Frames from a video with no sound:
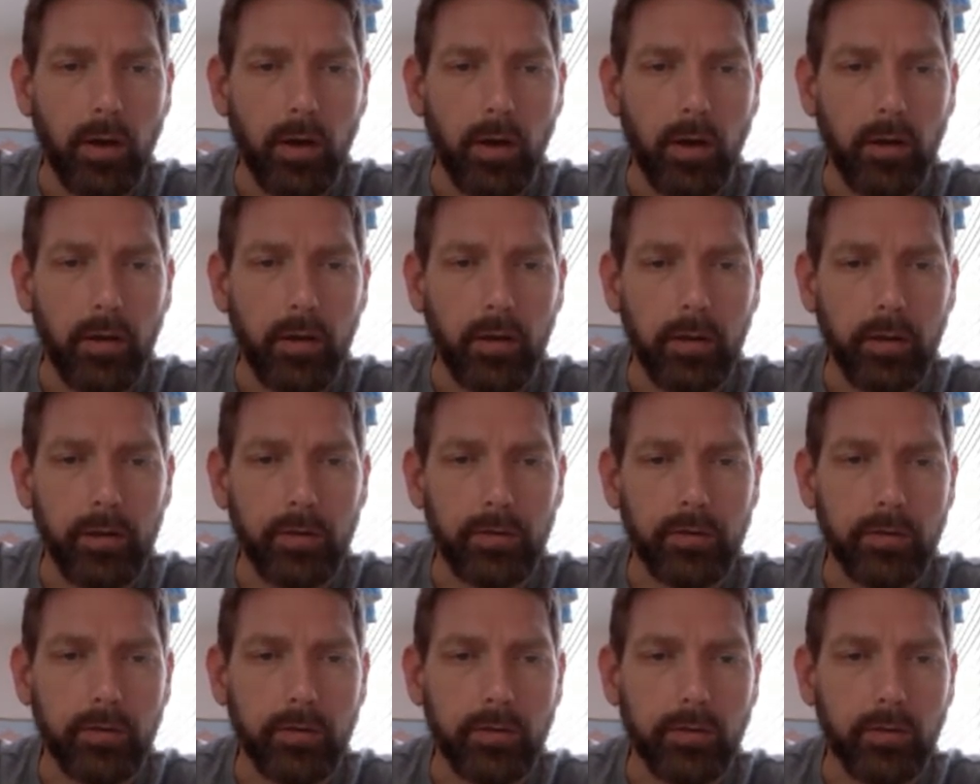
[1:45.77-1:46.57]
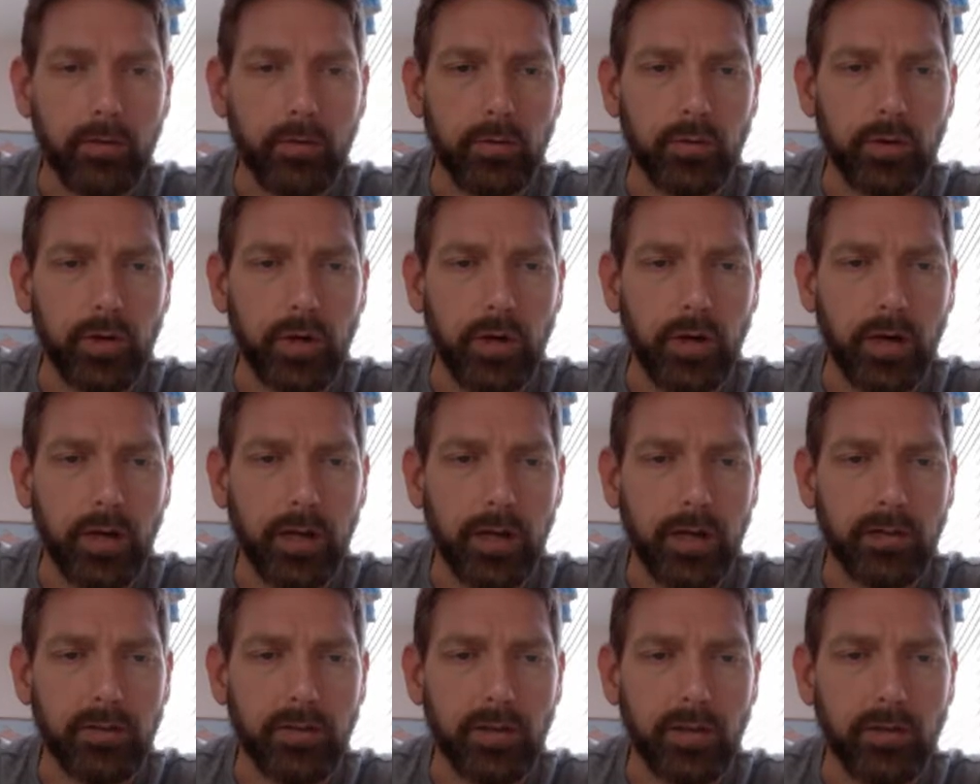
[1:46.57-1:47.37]
liters of solution. And I
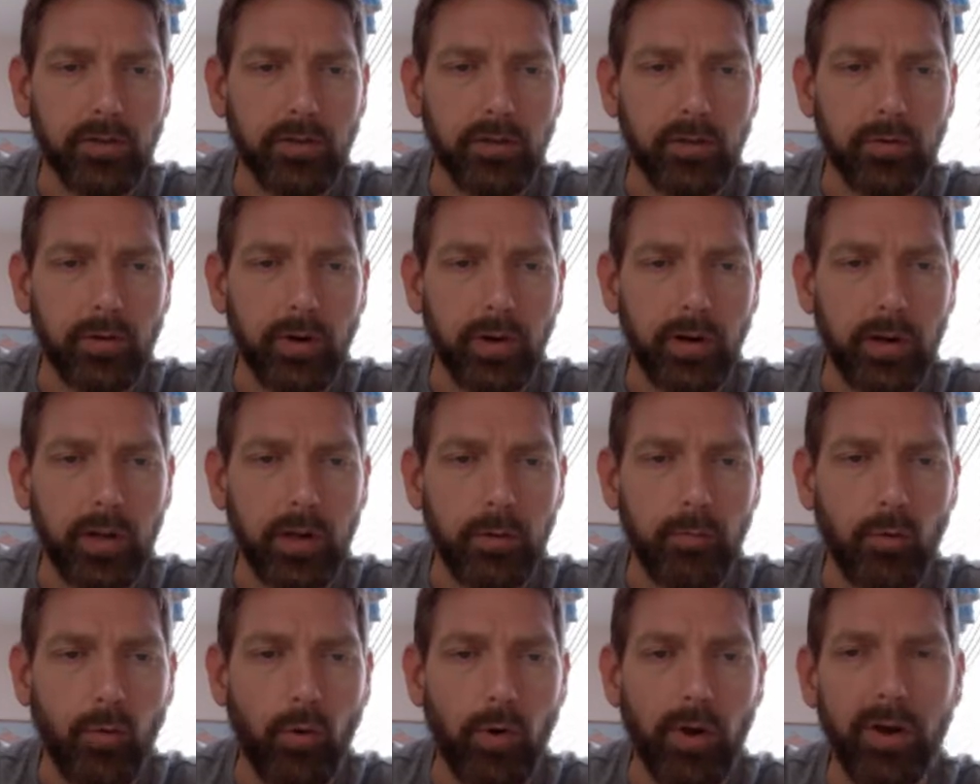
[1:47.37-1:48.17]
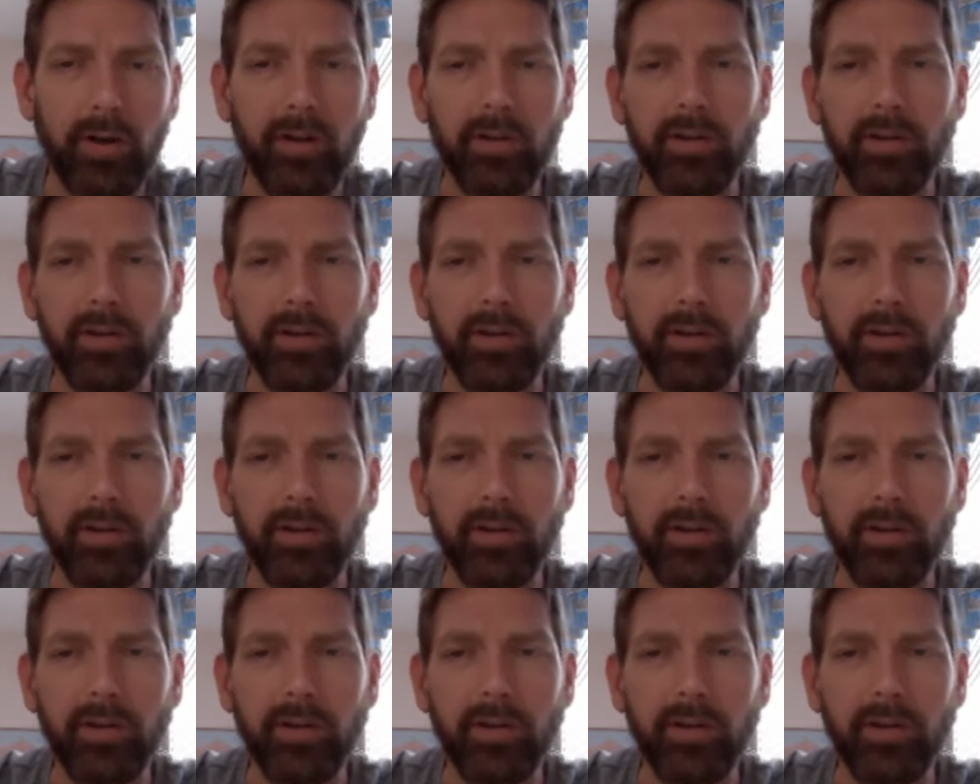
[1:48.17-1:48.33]
guess I should write MOLE.